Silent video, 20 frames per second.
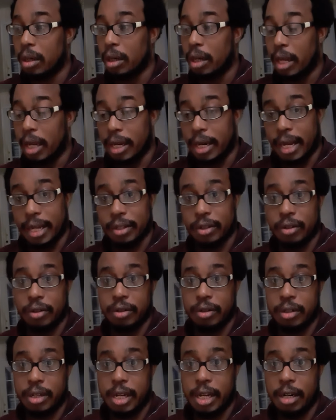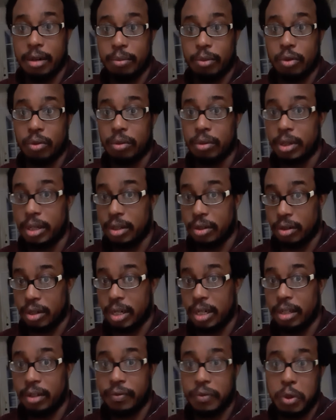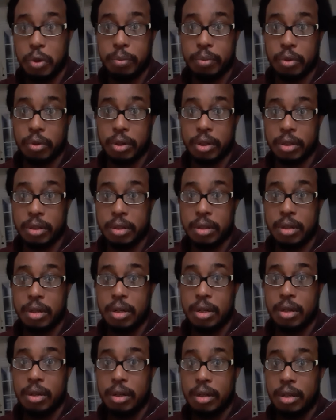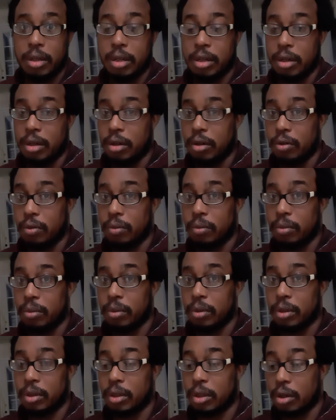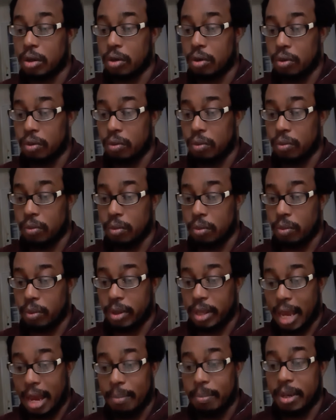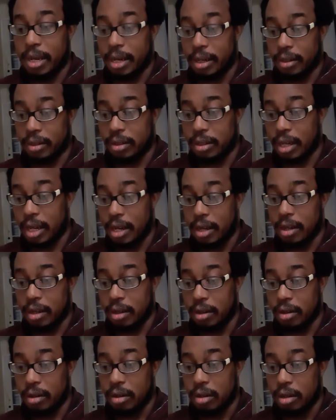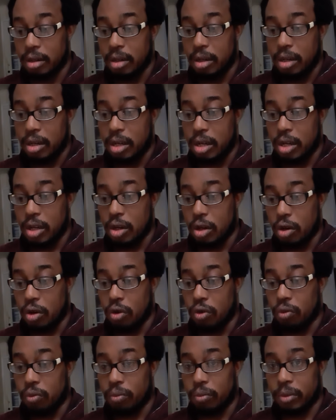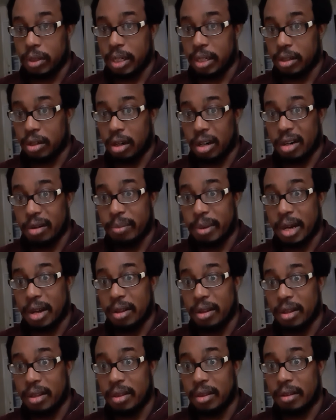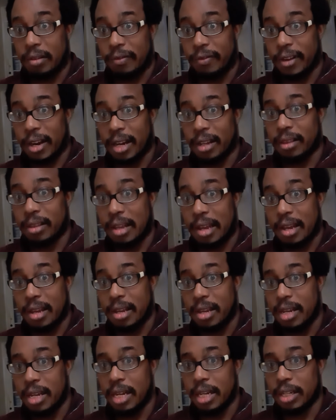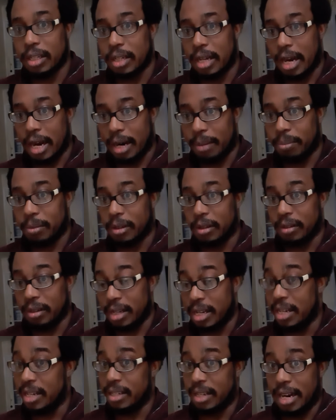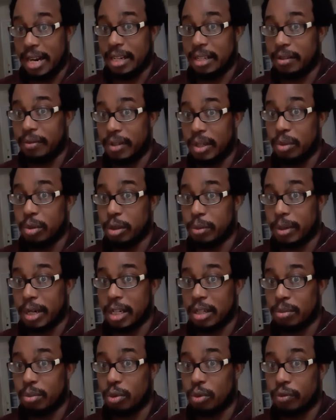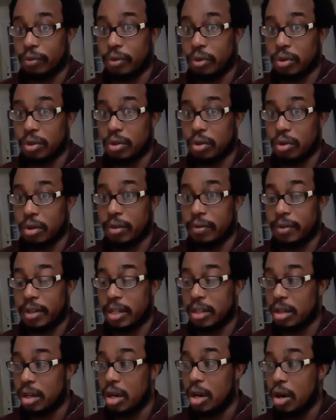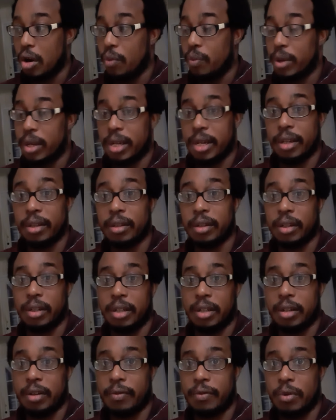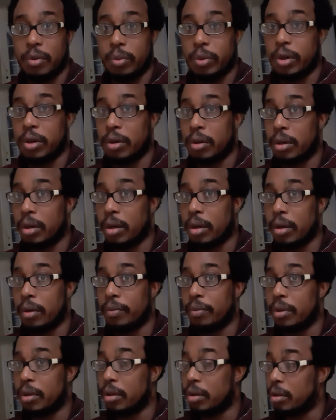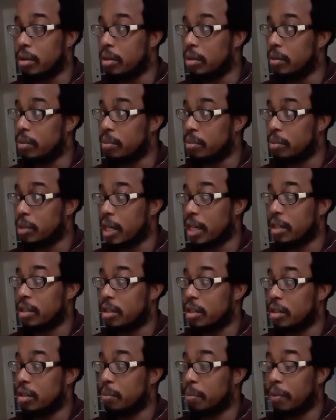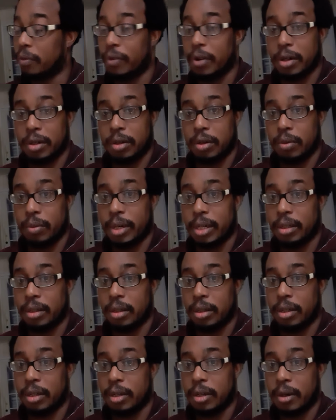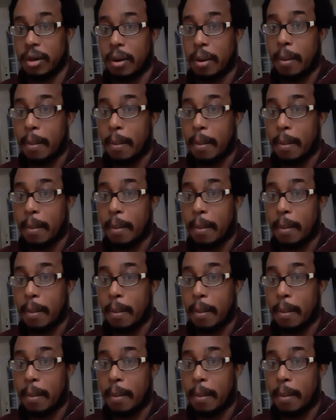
And that's understandable. These are his viewpoints, you know. So with that being said, you know, let's talk about the fact that he is active, he's actively responsible for sort of this rekindling, if you will, of the Texas professional wrestling